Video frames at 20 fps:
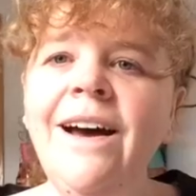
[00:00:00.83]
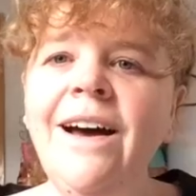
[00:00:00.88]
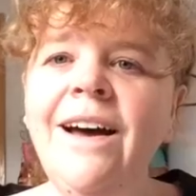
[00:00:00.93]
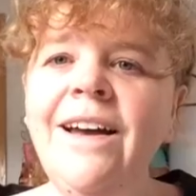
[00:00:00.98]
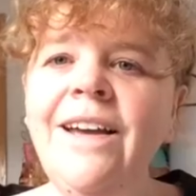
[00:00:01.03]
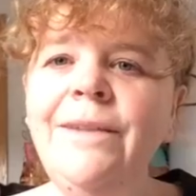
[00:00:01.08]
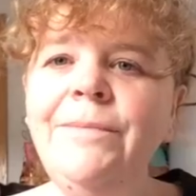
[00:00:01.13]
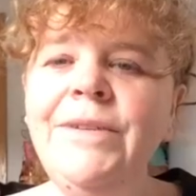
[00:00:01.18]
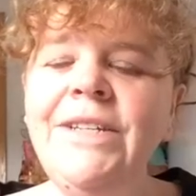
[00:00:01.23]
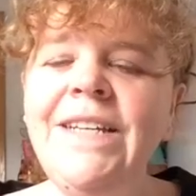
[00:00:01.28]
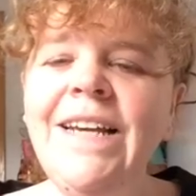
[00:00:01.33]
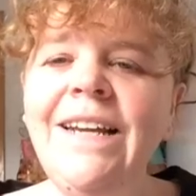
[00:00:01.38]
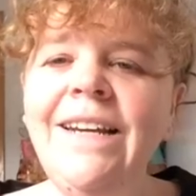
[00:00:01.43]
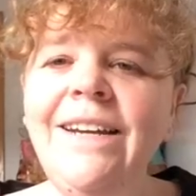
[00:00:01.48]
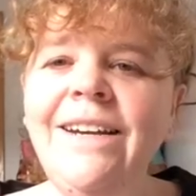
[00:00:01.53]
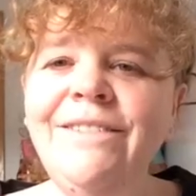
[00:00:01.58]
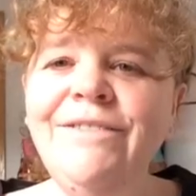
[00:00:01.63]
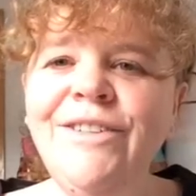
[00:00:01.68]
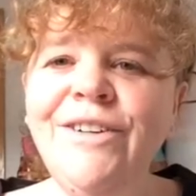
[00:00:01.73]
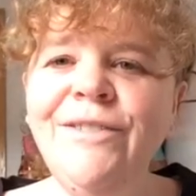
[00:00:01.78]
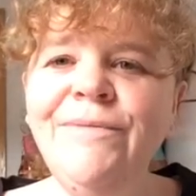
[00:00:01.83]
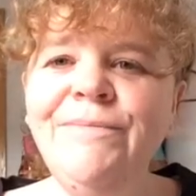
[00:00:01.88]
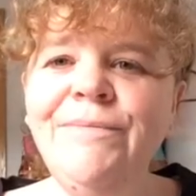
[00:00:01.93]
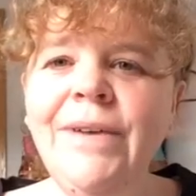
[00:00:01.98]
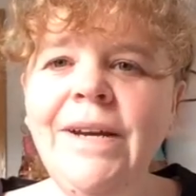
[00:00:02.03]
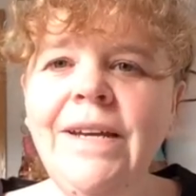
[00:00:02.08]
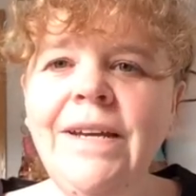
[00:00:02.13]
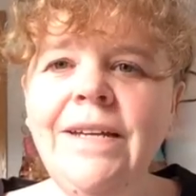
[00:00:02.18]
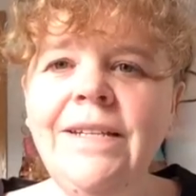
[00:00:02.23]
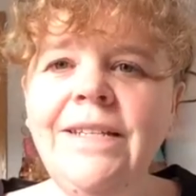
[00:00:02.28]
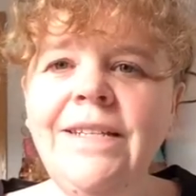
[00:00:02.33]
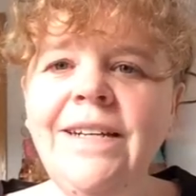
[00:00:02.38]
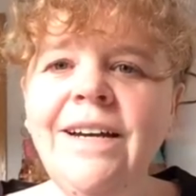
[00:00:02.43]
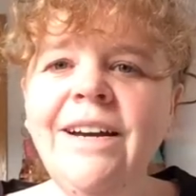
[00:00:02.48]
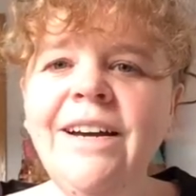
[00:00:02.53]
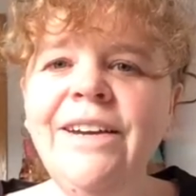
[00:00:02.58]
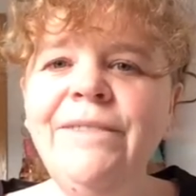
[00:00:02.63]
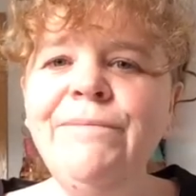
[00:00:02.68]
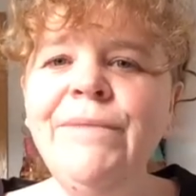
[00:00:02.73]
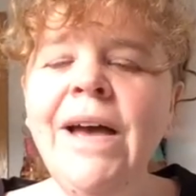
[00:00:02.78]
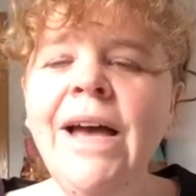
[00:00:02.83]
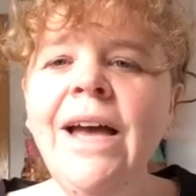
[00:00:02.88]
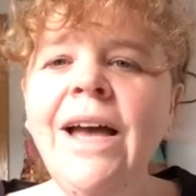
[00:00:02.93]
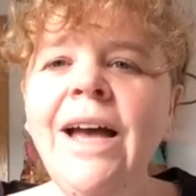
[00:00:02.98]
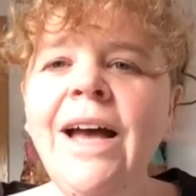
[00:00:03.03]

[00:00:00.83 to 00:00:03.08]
Hi, Michelle here from My Kids Time.